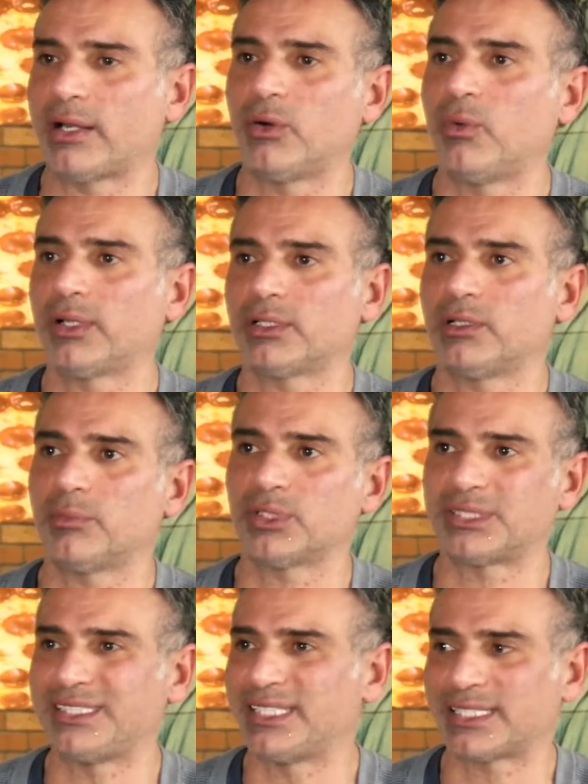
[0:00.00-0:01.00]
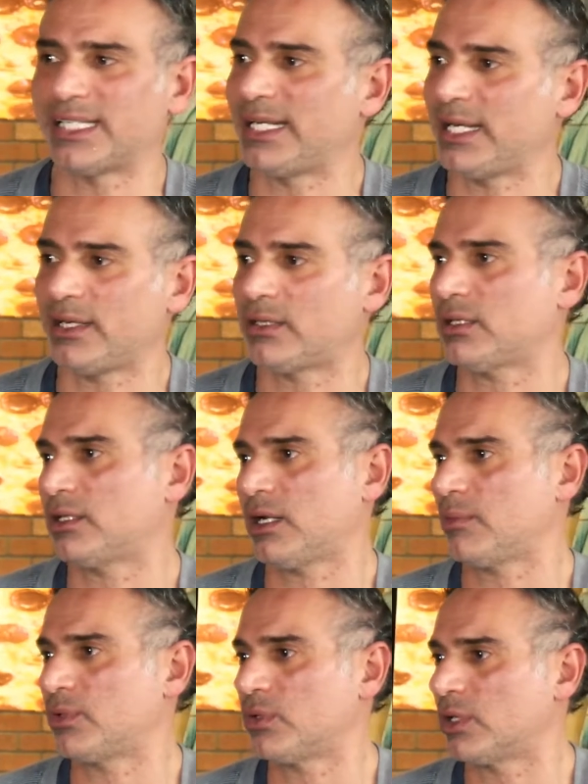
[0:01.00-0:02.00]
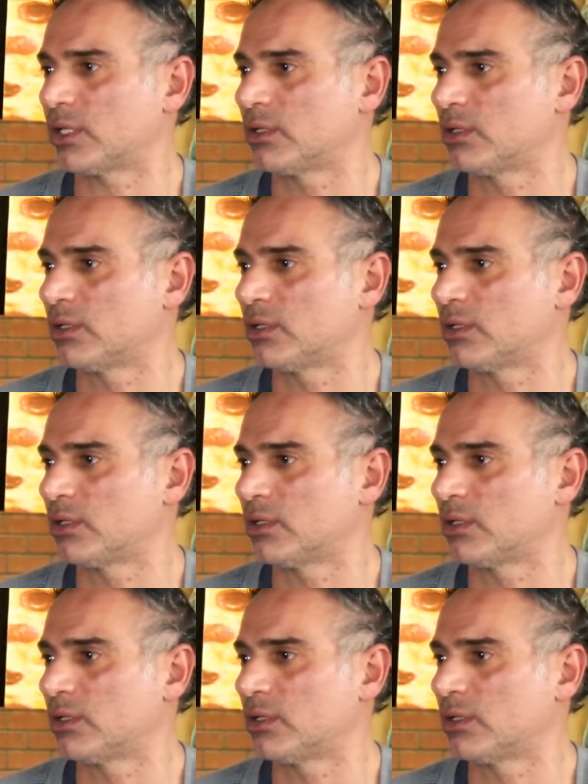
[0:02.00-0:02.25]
don't want the numbers to dictate anything that I'm doing.